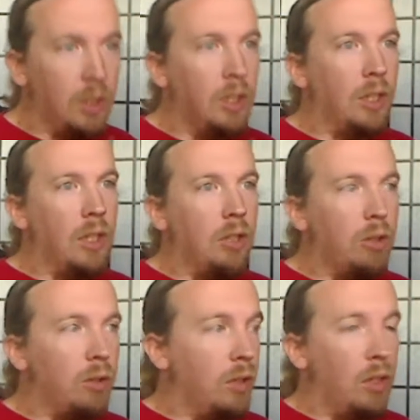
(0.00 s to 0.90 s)
that
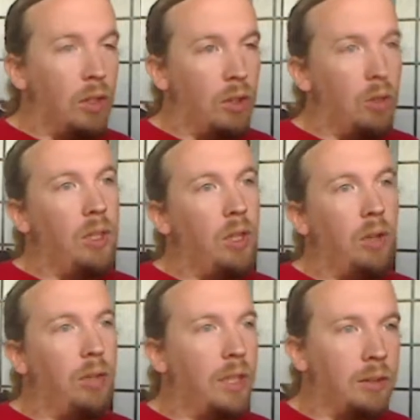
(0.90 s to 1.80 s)
you'd be
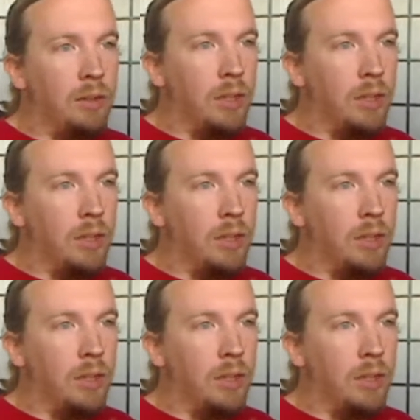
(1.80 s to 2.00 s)
going